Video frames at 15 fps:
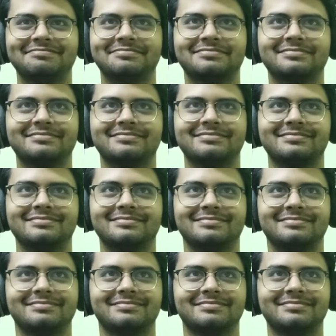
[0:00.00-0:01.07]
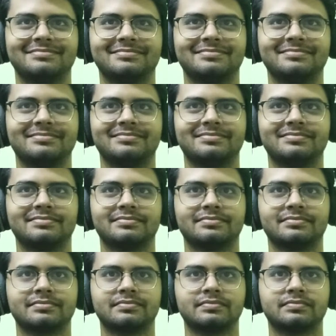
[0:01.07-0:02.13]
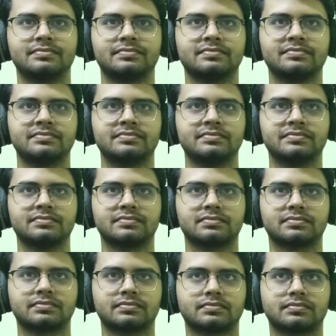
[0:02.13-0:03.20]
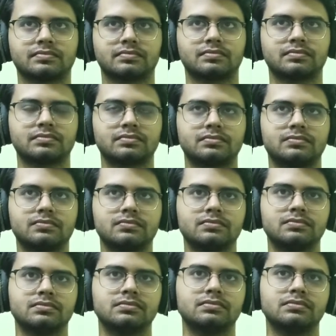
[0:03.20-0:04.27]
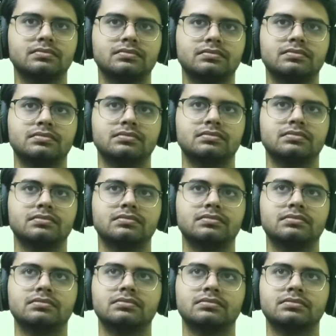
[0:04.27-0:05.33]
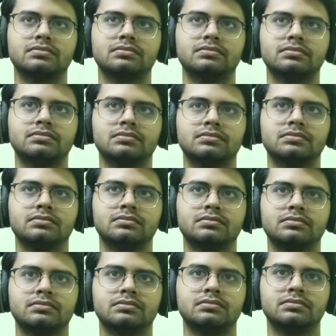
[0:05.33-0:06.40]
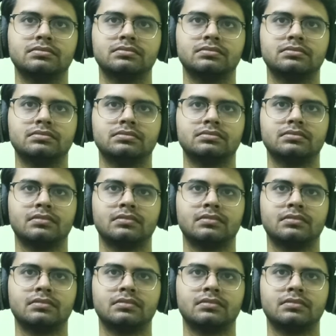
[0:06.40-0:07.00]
(no one is talking)